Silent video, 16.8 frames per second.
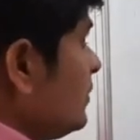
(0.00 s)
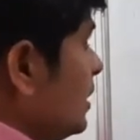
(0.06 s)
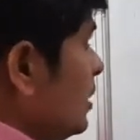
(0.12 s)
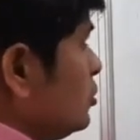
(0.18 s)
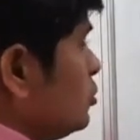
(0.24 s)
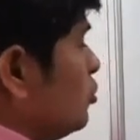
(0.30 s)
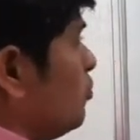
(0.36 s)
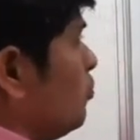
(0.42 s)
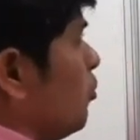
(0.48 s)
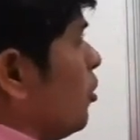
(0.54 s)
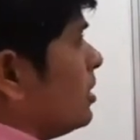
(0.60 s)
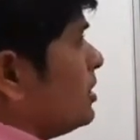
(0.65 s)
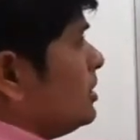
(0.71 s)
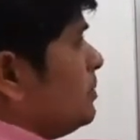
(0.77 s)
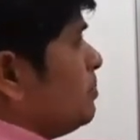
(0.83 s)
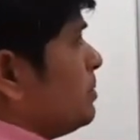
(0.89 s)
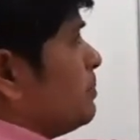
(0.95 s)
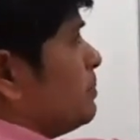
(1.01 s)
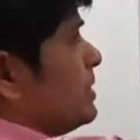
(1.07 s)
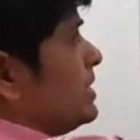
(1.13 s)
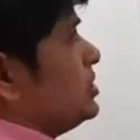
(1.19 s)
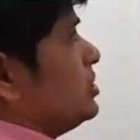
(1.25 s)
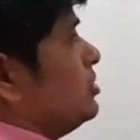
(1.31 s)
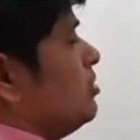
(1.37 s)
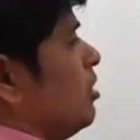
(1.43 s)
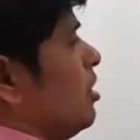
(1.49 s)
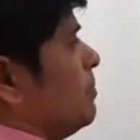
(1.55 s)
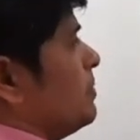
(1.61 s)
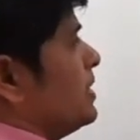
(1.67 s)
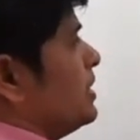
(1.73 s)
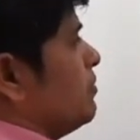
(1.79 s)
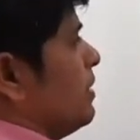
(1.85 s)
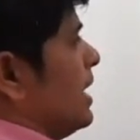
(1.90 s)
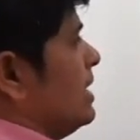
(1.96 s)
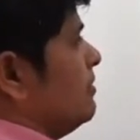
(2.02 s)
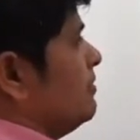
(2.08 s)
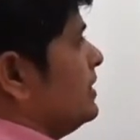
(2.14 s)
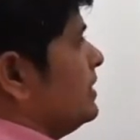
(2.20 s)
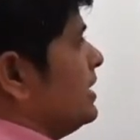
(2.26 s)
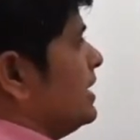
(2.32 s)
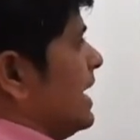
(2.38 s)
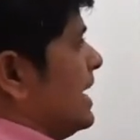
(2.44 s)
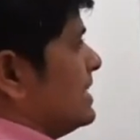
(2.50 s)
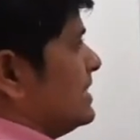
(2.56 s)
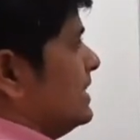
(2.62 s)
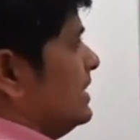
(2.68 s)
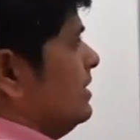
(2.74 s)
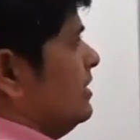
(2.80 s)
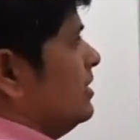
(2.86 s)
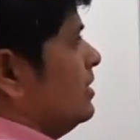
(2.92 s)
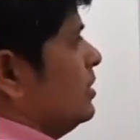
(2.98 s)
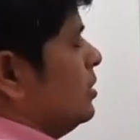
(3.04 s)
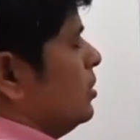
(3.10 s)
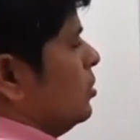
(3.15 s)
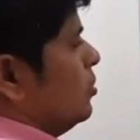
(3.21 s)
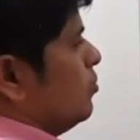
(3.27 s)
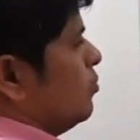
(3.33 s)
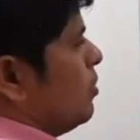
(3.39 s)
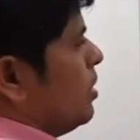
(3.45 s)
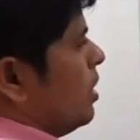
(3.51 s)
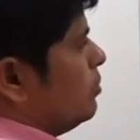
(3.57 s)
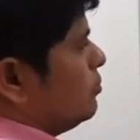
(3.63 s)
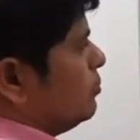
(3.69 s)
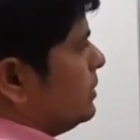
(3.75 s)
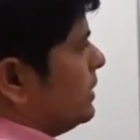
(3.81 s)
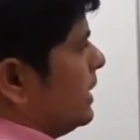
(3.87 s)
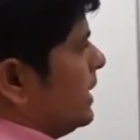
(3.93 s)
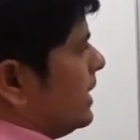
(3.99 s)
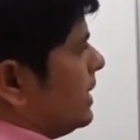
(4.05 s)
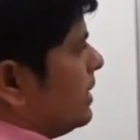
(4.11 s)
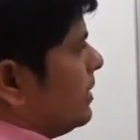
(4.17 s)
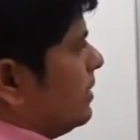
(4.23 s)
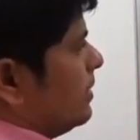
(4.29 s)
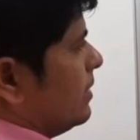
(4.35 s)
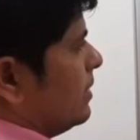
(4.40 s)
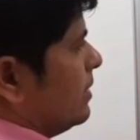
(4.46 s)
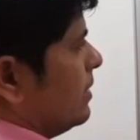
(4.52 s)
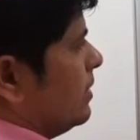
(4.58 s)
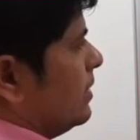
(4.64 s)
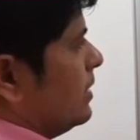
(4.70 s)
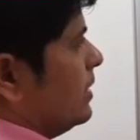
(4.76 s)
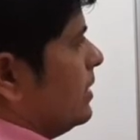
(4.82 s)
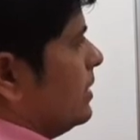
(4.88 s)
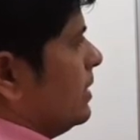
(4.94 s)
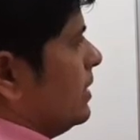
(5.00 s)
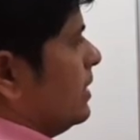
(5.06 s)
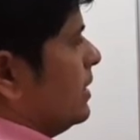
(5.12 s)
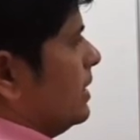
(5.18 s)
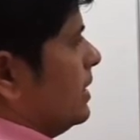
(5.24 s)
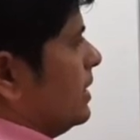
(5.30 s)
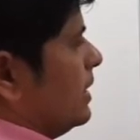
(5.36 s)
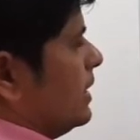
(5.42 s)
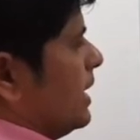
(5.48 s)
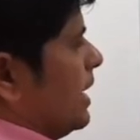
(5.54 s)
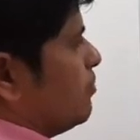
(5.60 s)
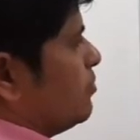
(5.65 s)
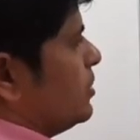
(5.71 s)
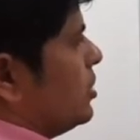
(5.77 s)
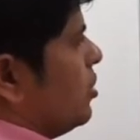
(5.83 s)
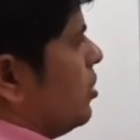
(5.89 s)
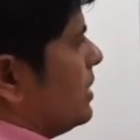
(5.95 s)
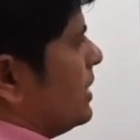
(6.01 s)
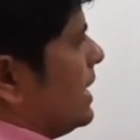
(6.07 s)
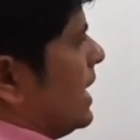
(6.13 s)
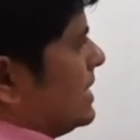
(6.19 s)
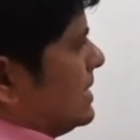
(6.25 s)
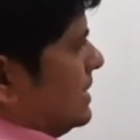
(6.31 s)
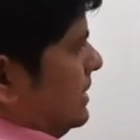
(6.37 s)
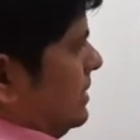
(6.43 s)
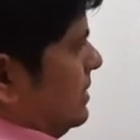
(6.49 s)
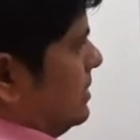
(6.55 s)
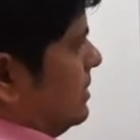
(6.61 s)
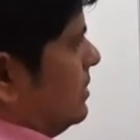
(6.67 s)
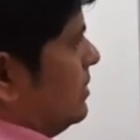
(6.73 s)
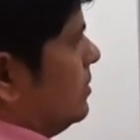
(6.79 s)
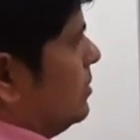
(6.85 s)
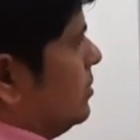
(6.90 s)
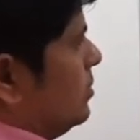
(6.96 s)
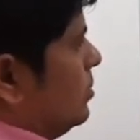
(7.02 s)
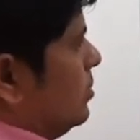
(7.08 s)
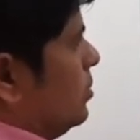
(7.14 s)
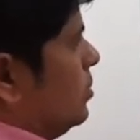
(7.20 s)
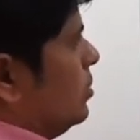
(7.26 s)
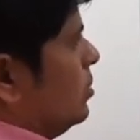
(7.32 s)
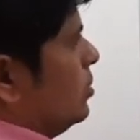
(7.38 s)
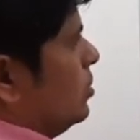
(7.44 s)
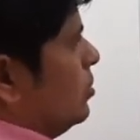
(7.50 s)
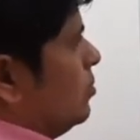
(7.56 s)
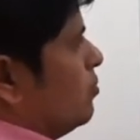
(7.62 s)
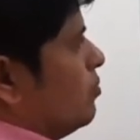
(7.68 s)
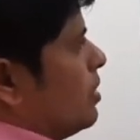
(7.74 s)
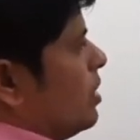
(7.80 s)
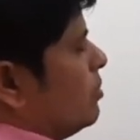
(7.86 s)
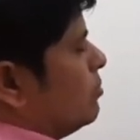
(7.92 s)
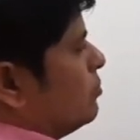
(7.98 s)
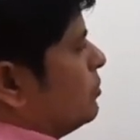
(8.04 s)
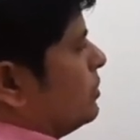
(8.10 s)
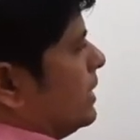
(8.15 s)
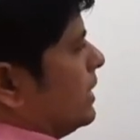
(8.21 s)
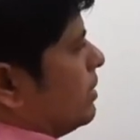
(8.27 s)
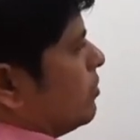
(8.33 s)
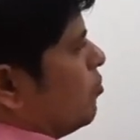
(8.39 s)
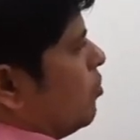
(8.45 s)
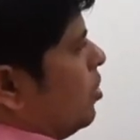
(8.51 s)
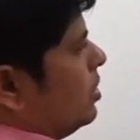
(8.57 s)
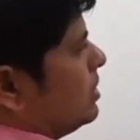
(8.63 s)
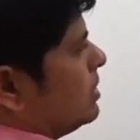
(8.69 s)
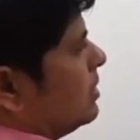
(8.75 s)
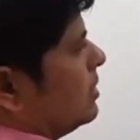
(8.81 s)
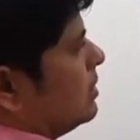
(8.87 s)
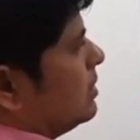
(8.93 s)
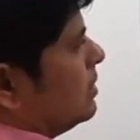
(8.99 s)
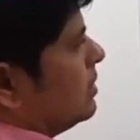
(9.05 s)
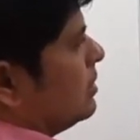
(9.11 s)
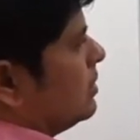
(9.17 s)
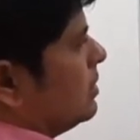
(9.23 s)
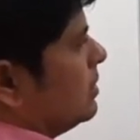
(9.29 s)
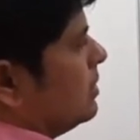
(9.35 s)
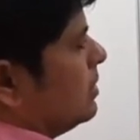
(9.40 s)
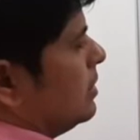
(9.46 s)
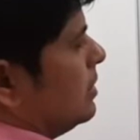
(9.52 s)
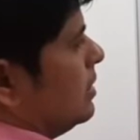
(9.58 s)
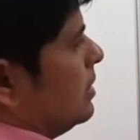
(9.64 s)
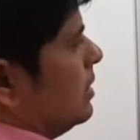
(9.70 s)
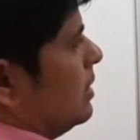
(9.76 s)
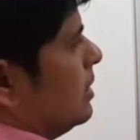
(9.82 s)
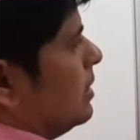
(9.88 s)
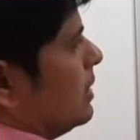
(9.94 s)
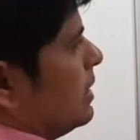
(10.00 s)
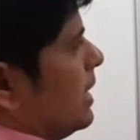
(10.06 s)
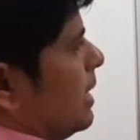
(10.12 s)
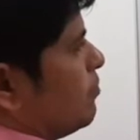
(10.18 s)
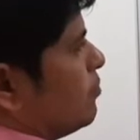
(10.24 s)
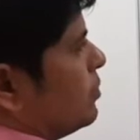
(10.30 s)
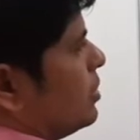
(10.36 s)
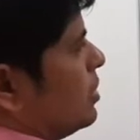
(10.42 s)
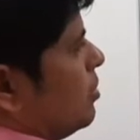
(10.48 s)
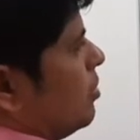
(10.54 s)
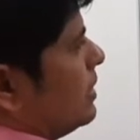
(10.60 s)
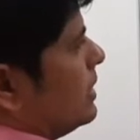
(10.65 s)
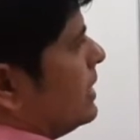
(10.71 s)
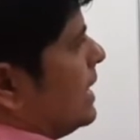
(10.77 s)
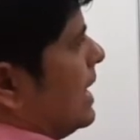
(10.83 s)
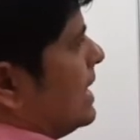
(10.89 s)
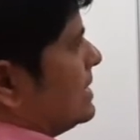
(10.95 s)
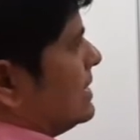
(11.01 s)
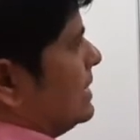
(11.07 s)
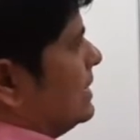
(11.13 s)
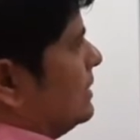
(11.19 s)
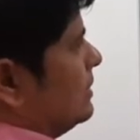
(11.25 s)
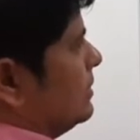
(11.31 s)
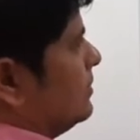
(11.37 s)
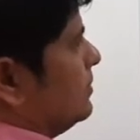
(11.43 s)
So for the preparation of Nevill winter acid, we have to take naphthionic acid. We have to take what? Naphthionic acid.